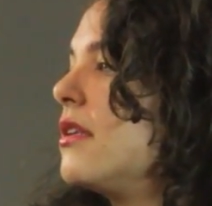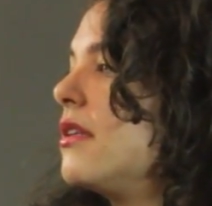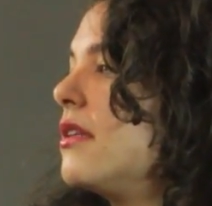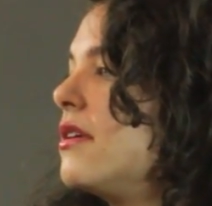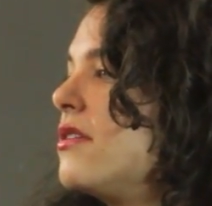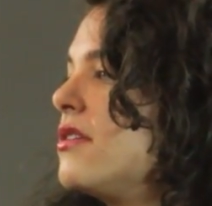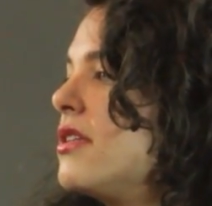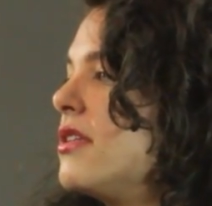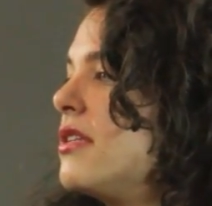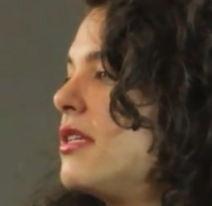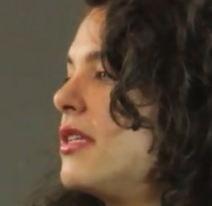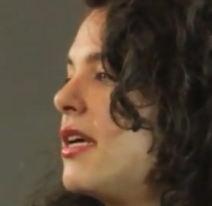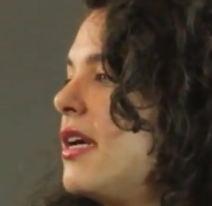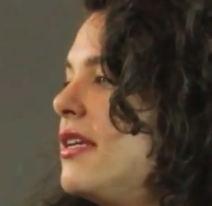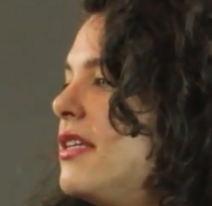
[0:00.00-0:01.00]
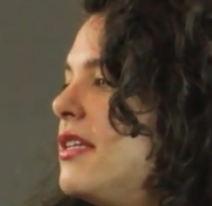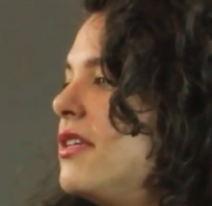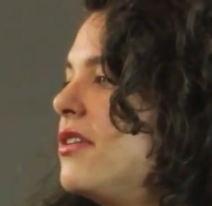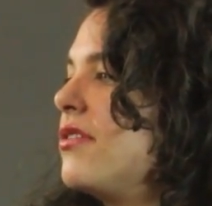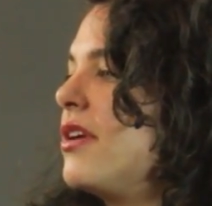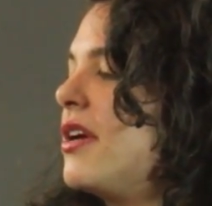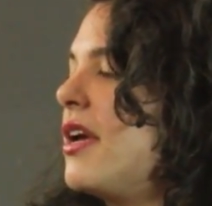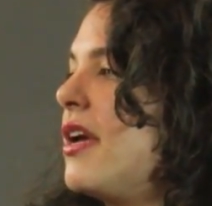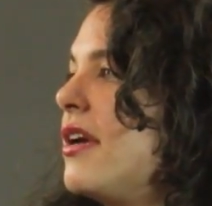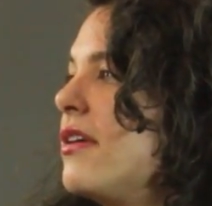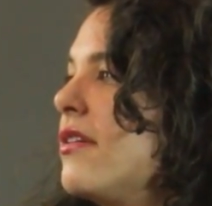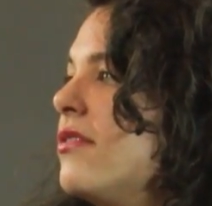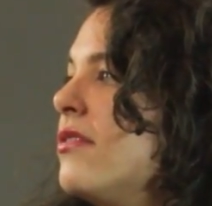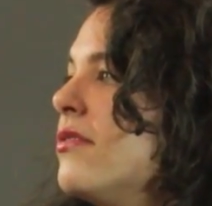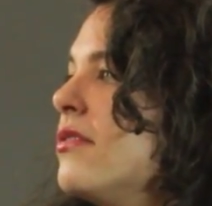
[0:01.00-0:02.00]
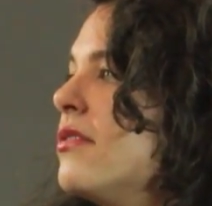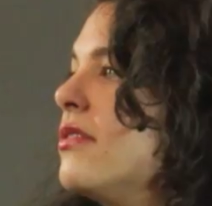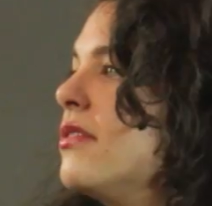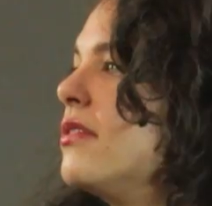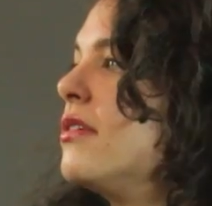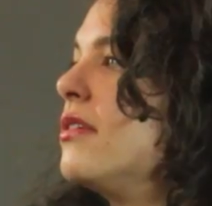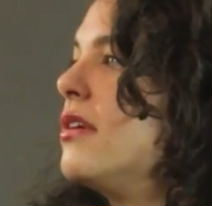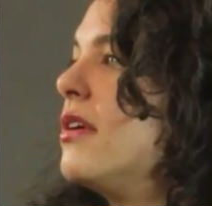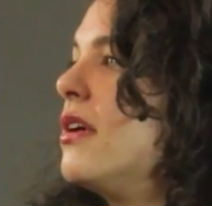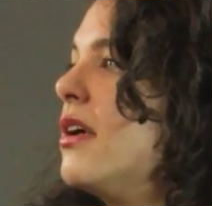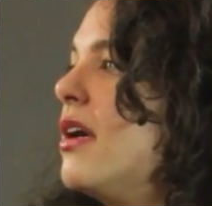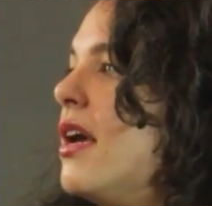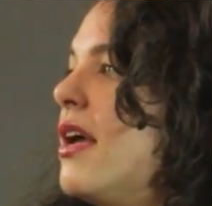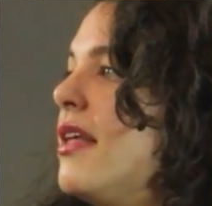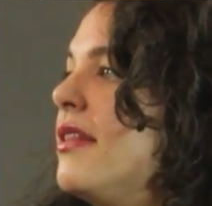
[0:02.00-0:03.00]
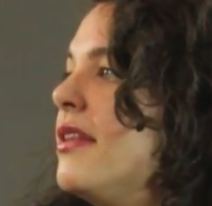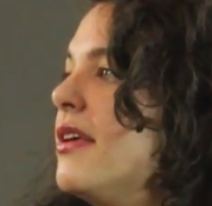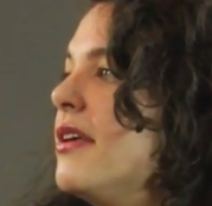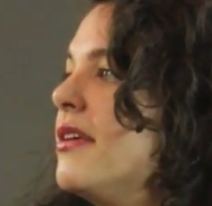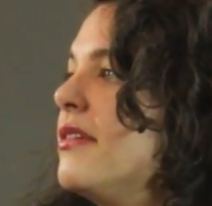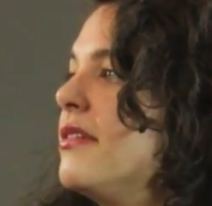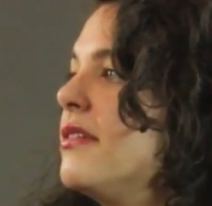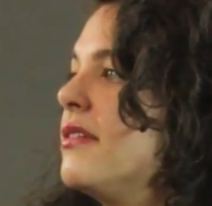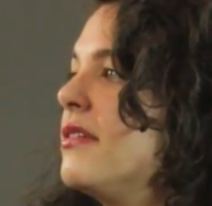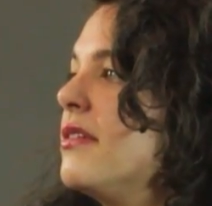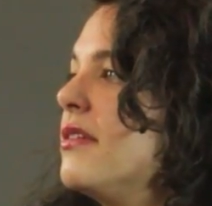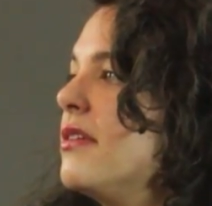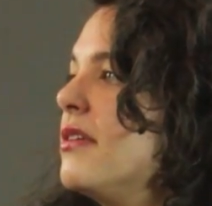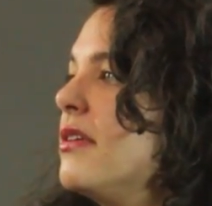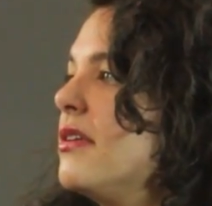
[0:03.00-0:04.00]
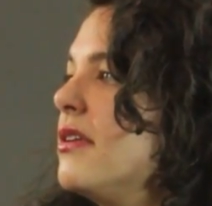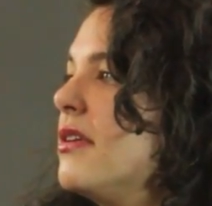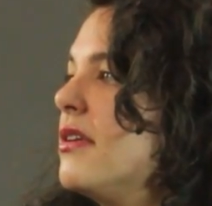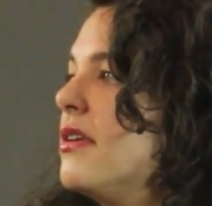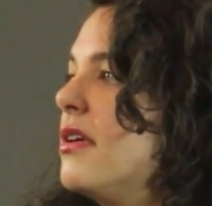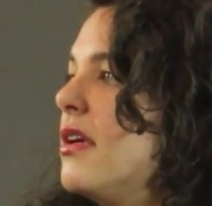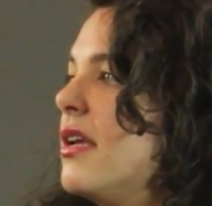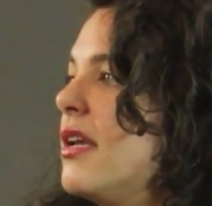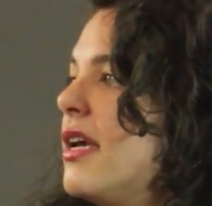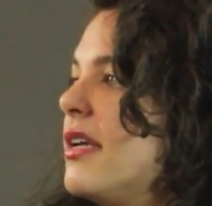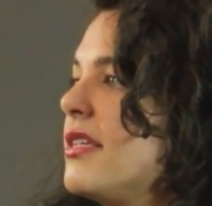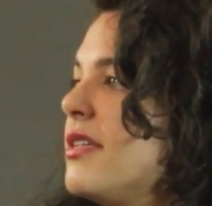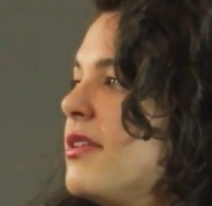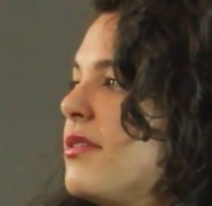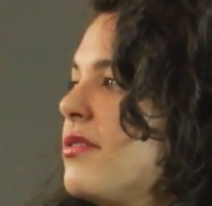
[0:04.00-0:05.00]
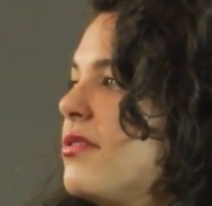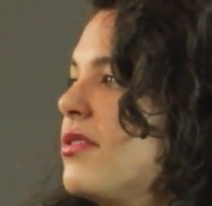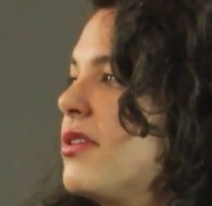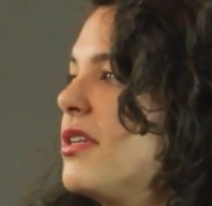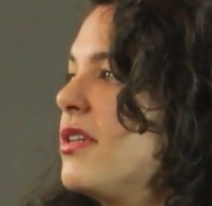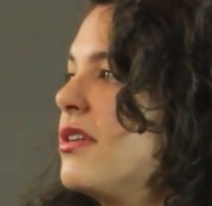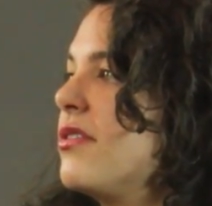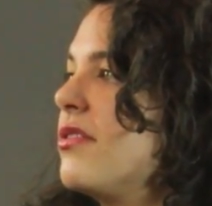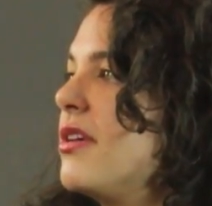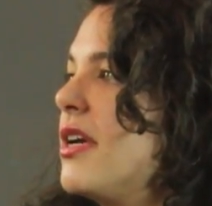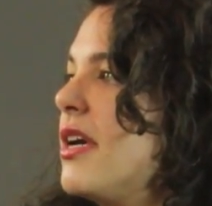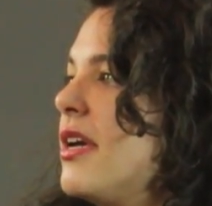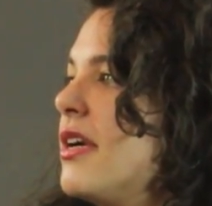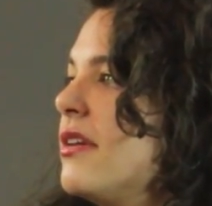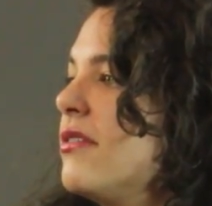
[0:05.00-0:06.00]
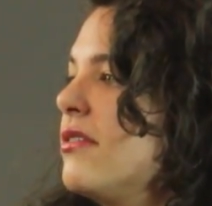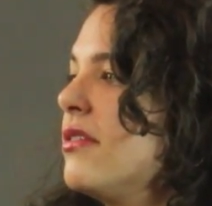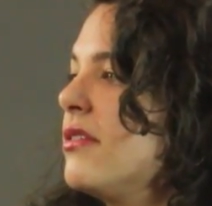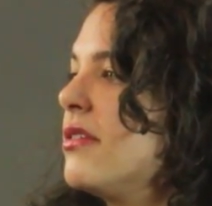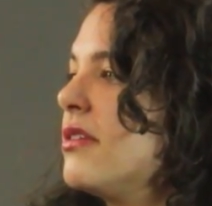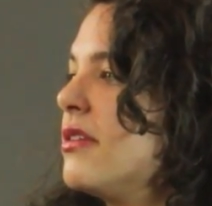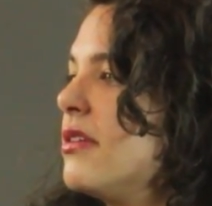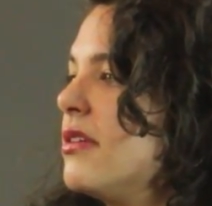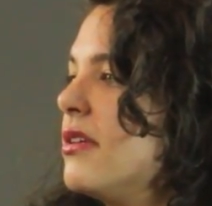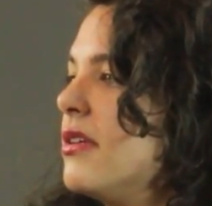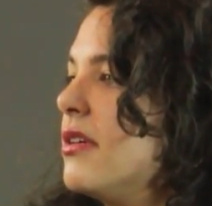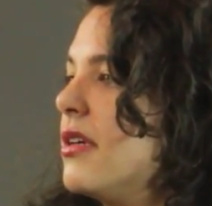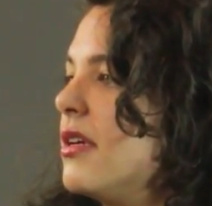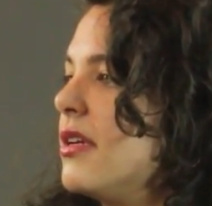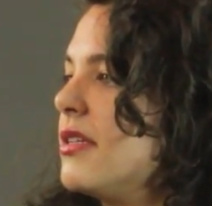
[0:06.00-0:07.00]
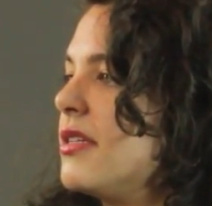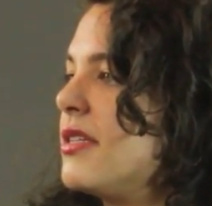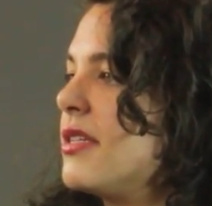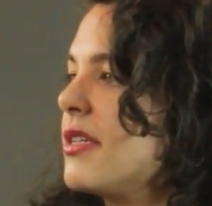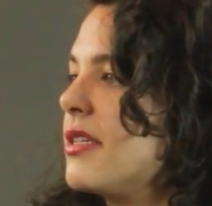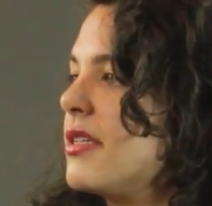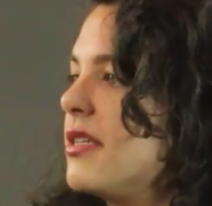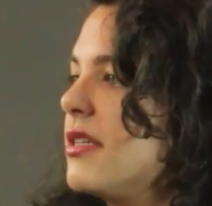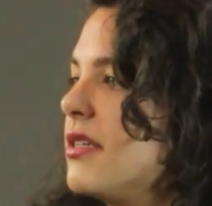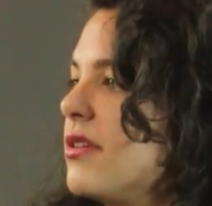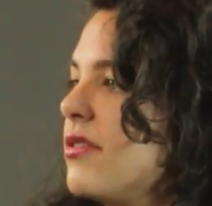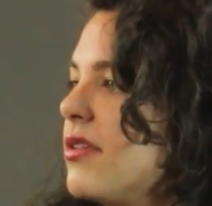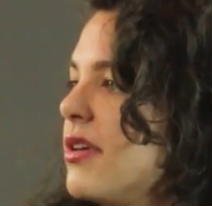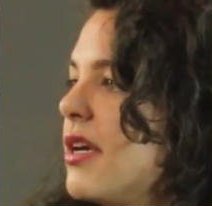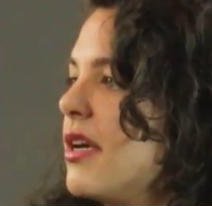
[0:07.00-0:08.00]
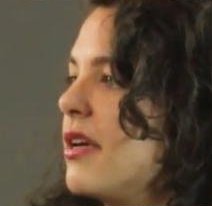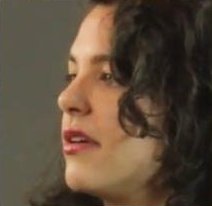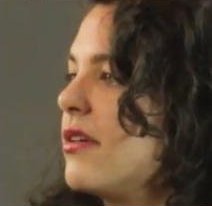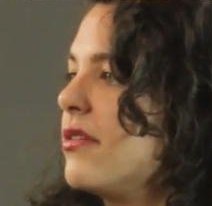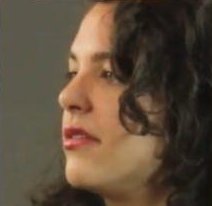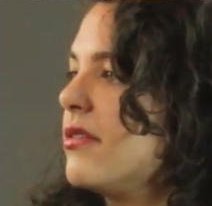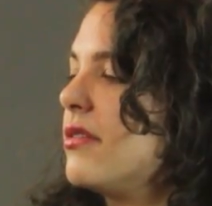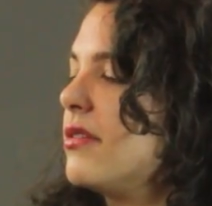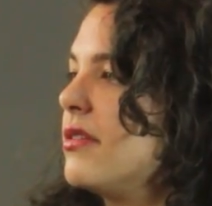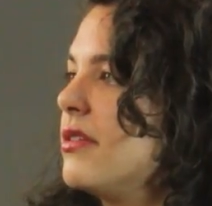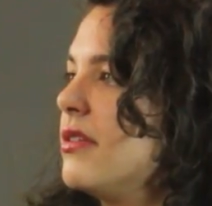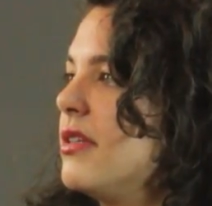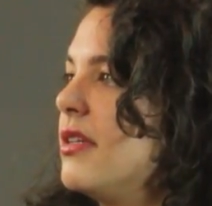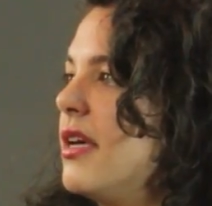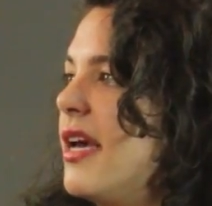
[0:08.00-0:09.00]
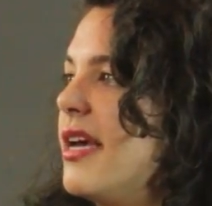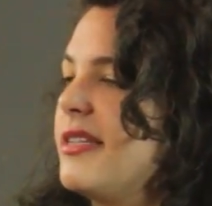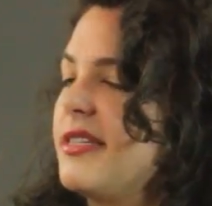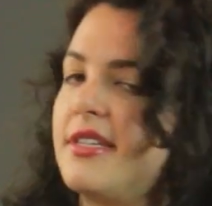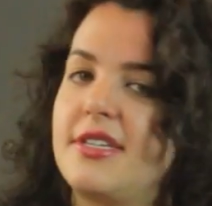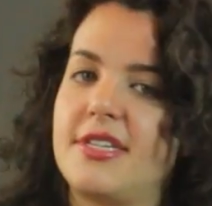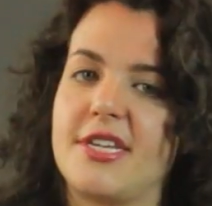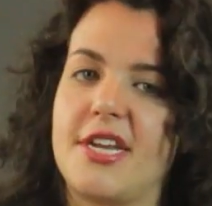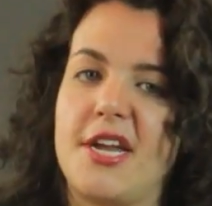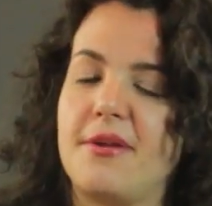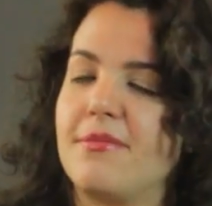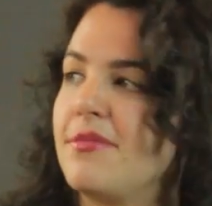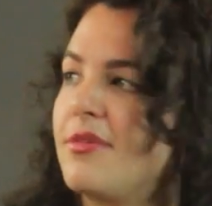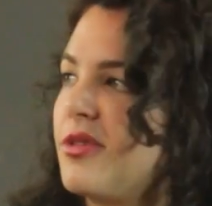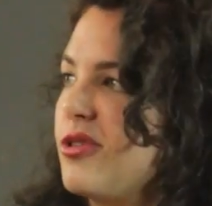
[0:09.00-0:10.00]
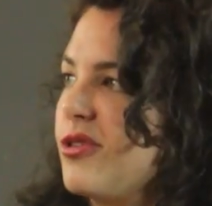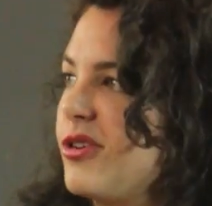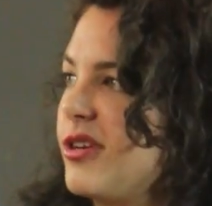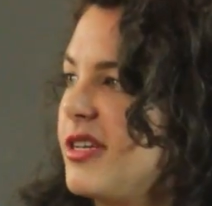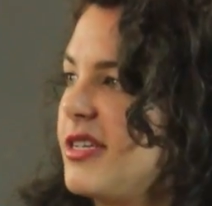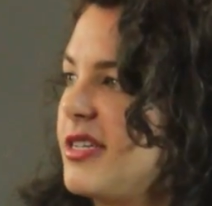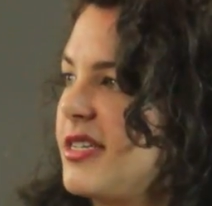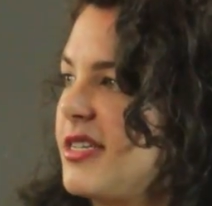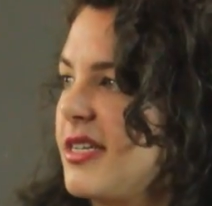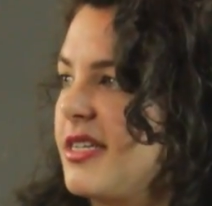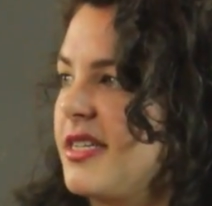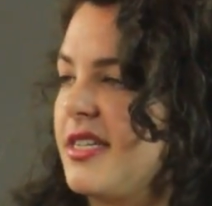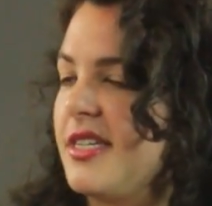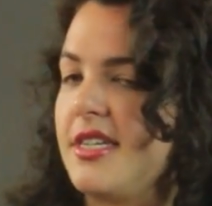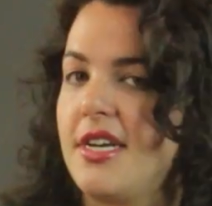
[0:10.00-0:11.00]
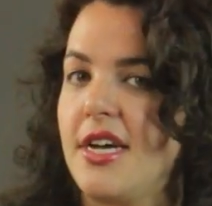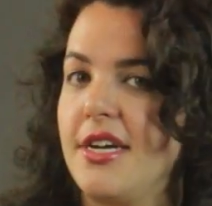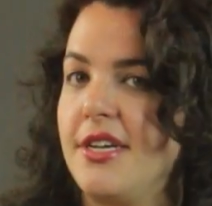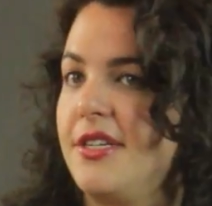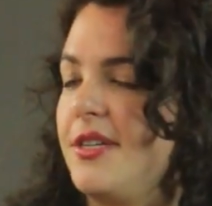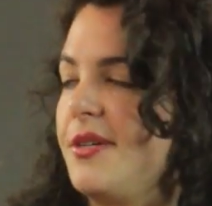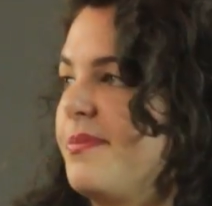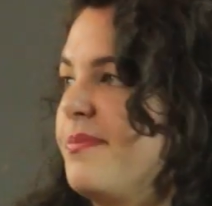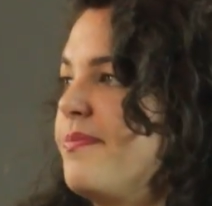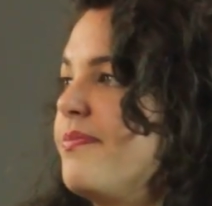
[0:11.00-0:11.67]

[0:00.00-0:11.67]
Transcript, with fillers: There's its 90 degree angle. And then it has a 30 degree angle, a 60 degree angle. Hence its name 30, 60, 90.